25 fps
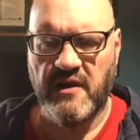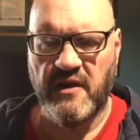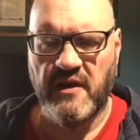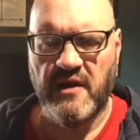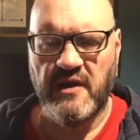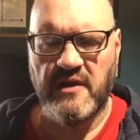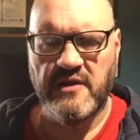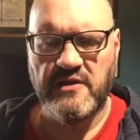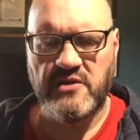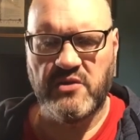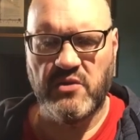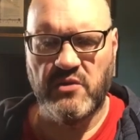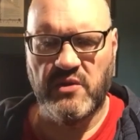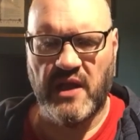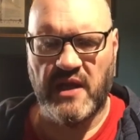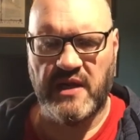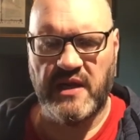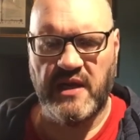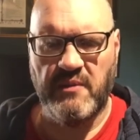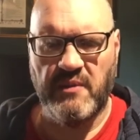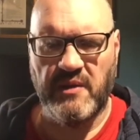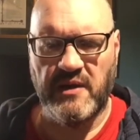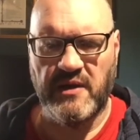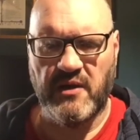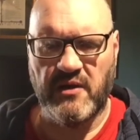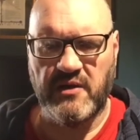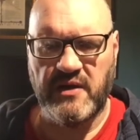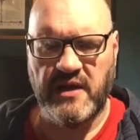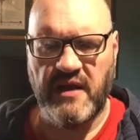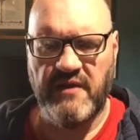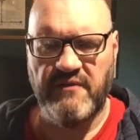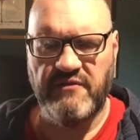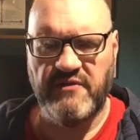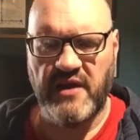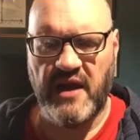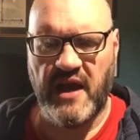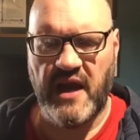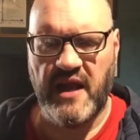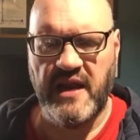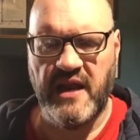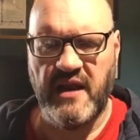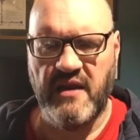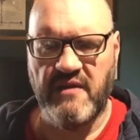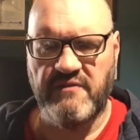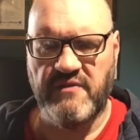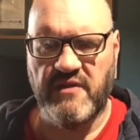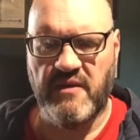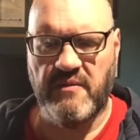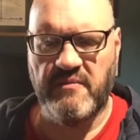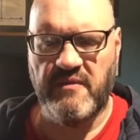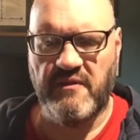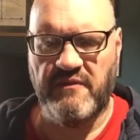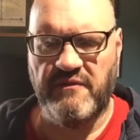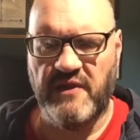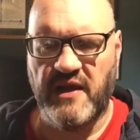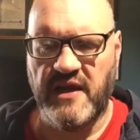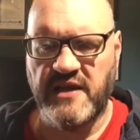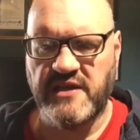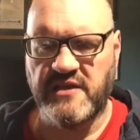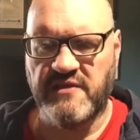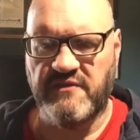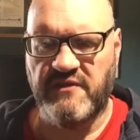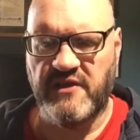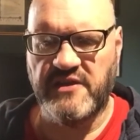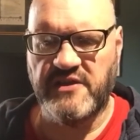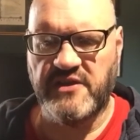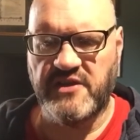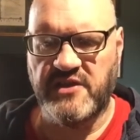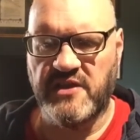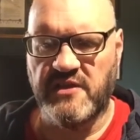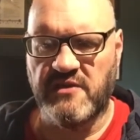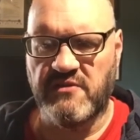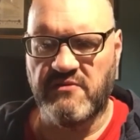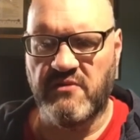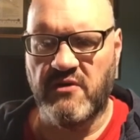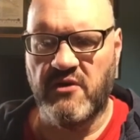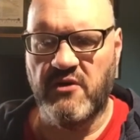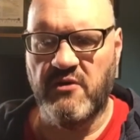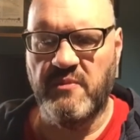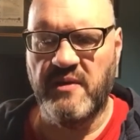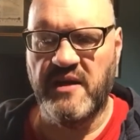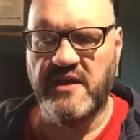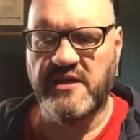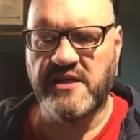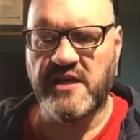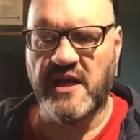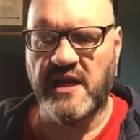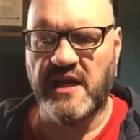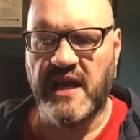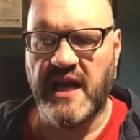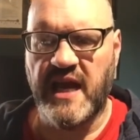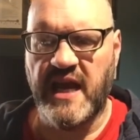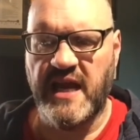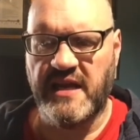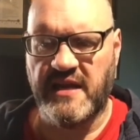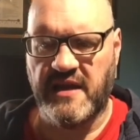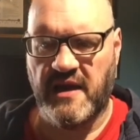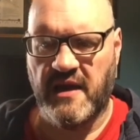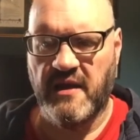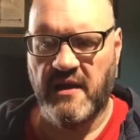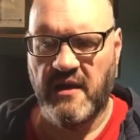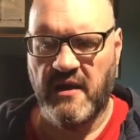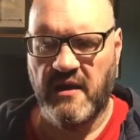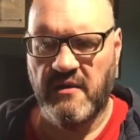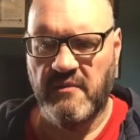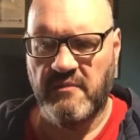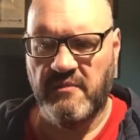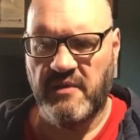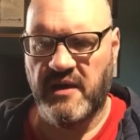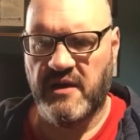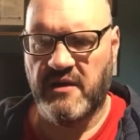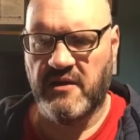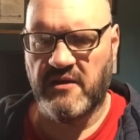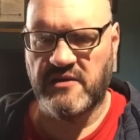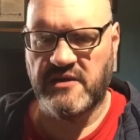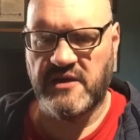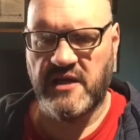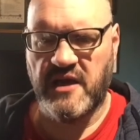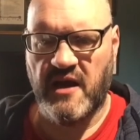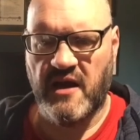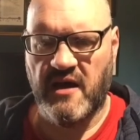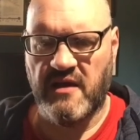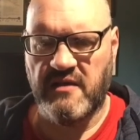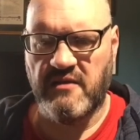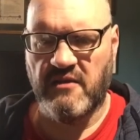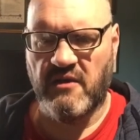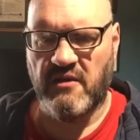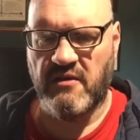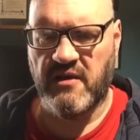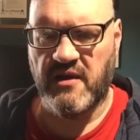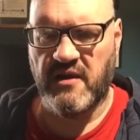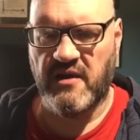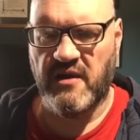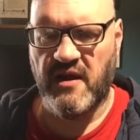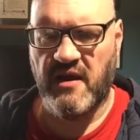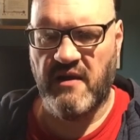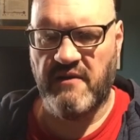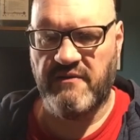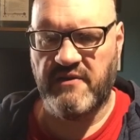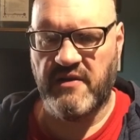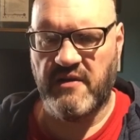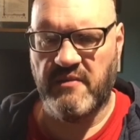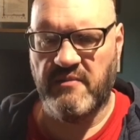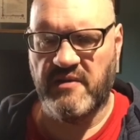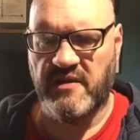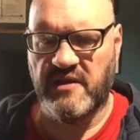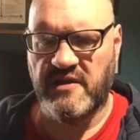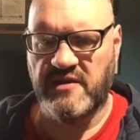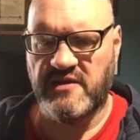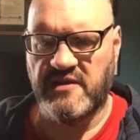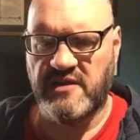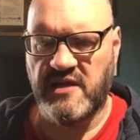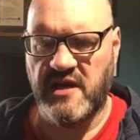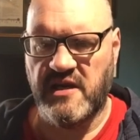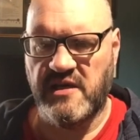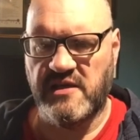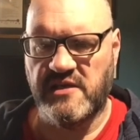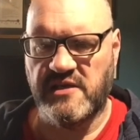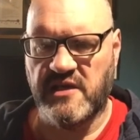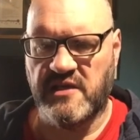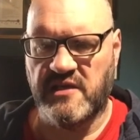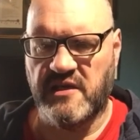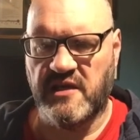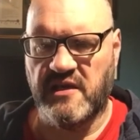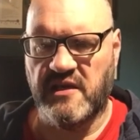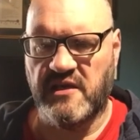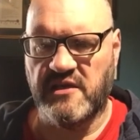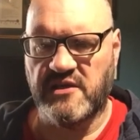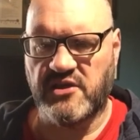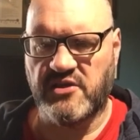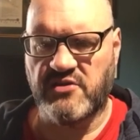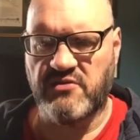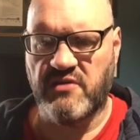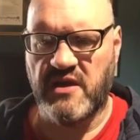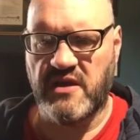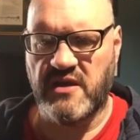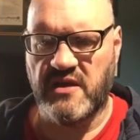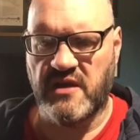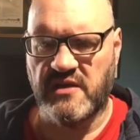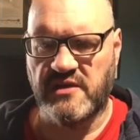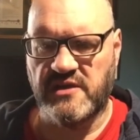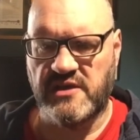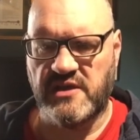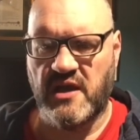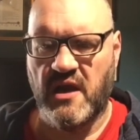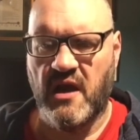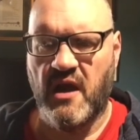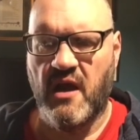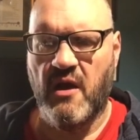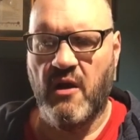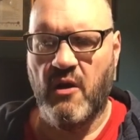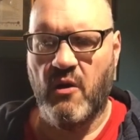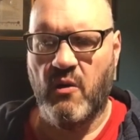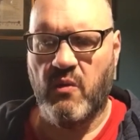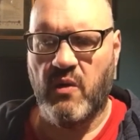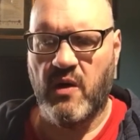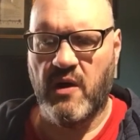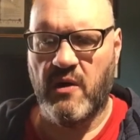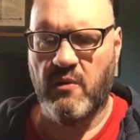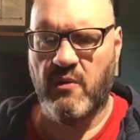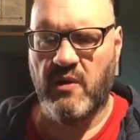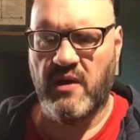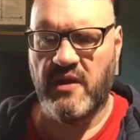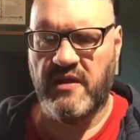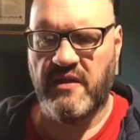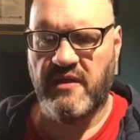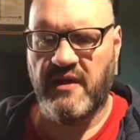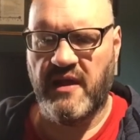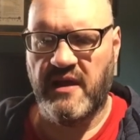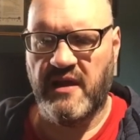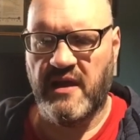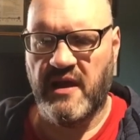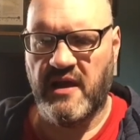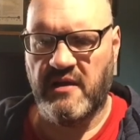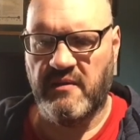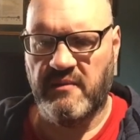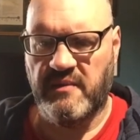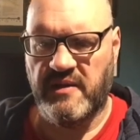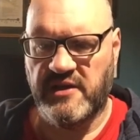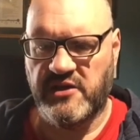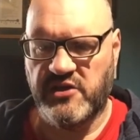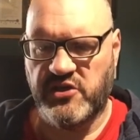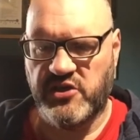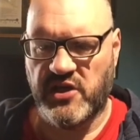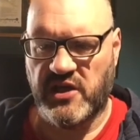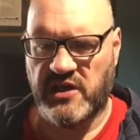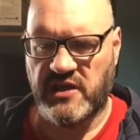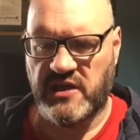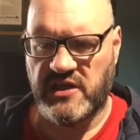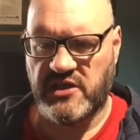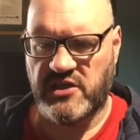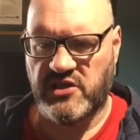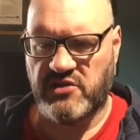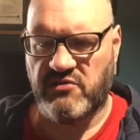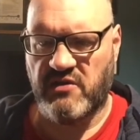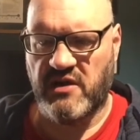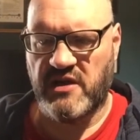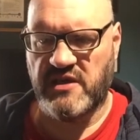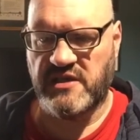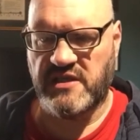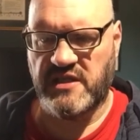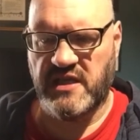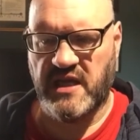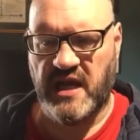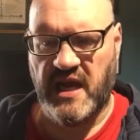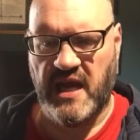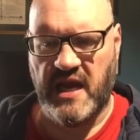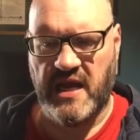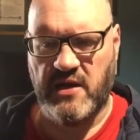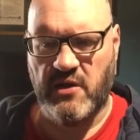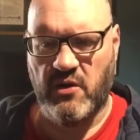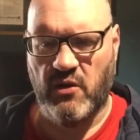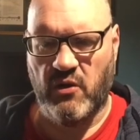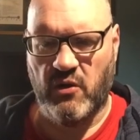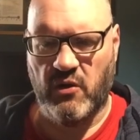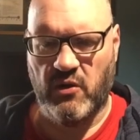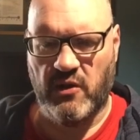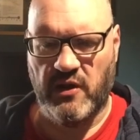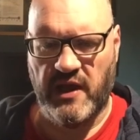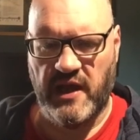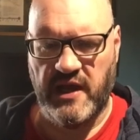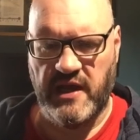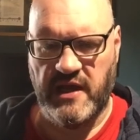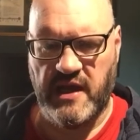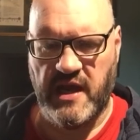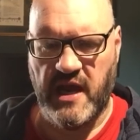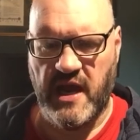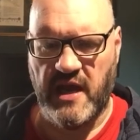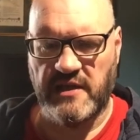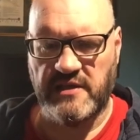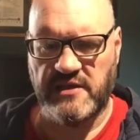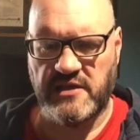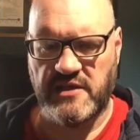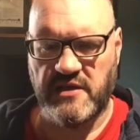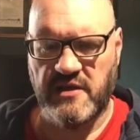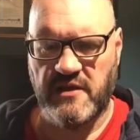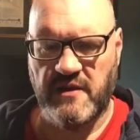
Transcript: so that he will not give to any of them the flesh of his children whom he shall eat, because he hath nothing left him in the siege and in the straitness wherewith thine enemies shall distress thee in all thy gates.